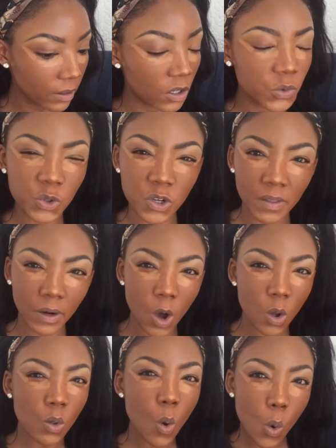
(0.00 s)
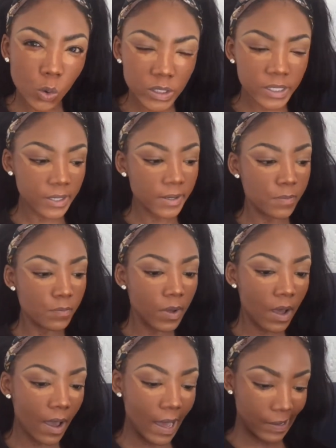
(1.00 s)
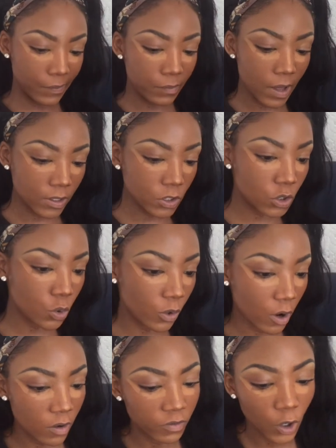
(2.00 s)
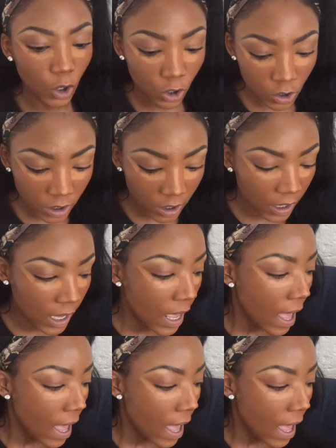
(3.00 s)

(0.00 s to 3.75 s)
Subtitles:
because we're doing that whole autumn sort of look.